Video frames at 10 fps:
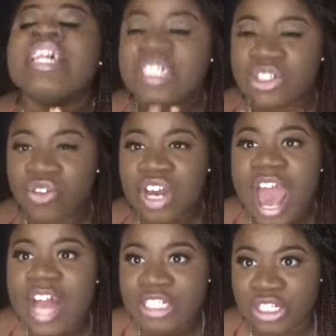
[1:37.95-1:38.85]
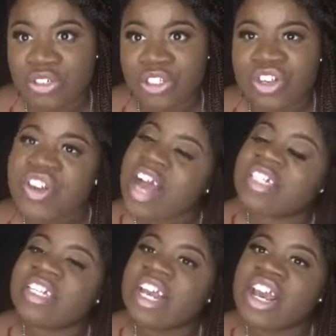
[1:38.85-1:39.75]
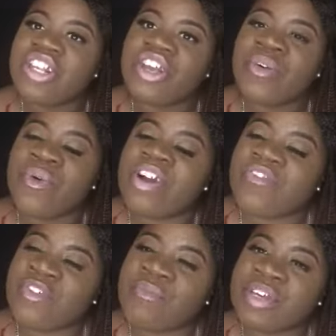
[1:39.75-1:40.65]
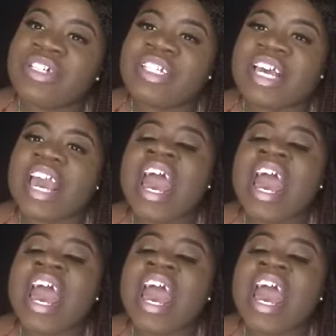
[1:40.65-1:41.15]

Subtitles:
to react to so you guys can hear their wonderful music